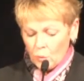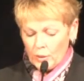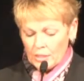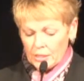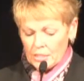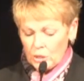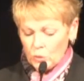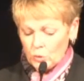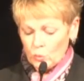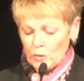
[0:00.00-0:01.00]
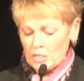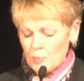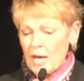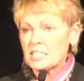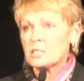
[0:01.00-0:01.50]
We continue to
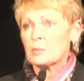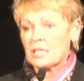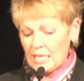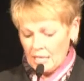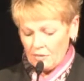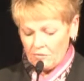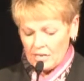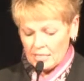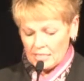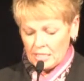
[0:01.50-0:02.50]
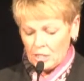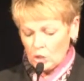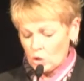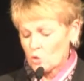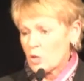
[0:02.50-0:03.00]
responsibly invest in
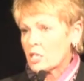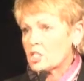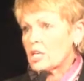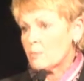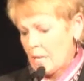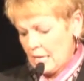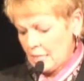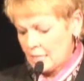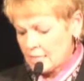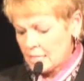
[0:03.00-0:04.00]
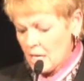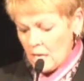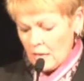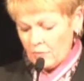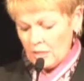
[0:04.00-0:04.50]
construction and maintenance
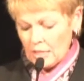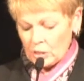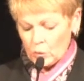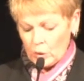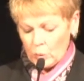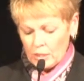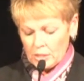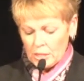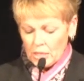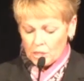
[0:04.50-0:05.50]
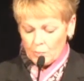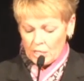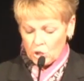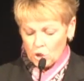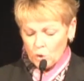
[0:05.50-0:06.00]
of the electric grid to
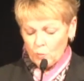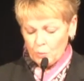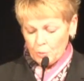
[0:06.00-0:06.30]
make sure we